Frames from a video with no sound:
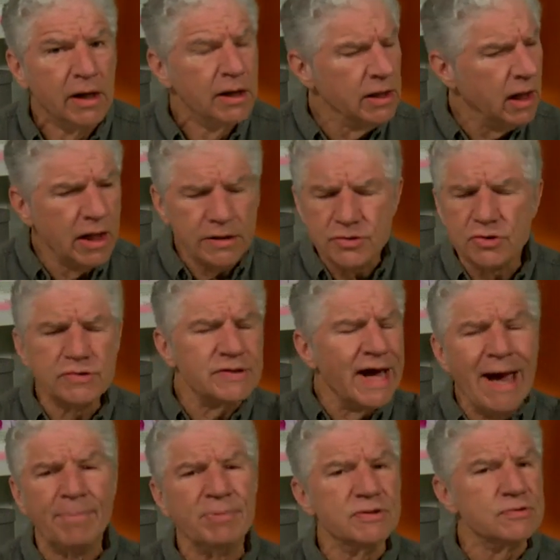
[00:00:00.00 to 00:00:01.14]
That just
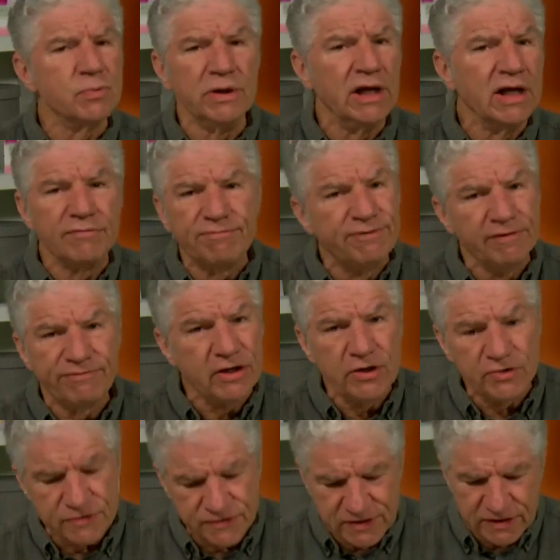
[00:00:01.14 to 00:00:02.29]
happens when you hit 50
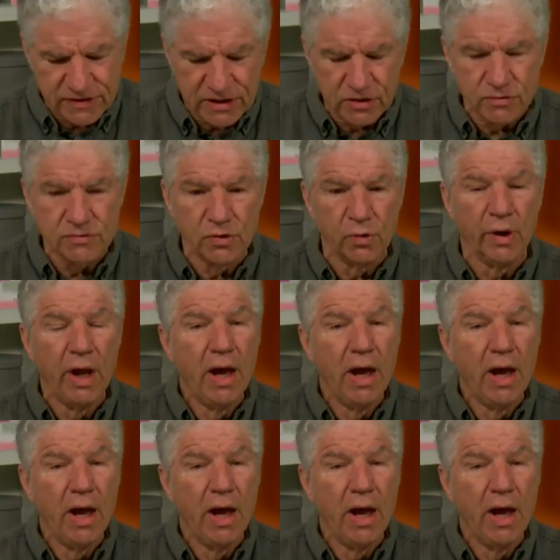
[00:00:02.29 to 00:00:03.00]
or 60 years old.